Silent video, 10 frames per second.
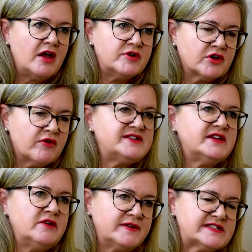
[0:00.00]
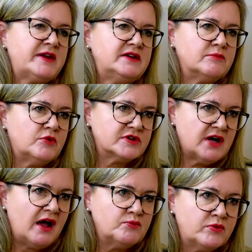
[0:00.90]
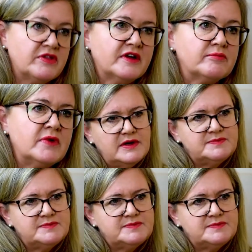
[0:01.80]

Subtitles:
I regretted not spending more time with them.